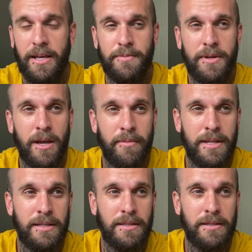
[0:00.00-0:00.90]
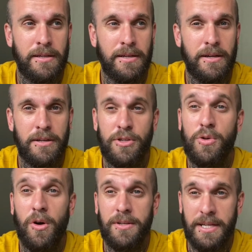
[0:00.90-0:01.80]
becoming too
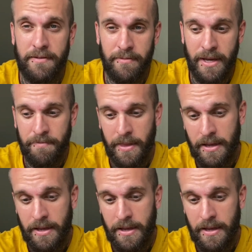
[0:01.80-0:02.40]
costly for me.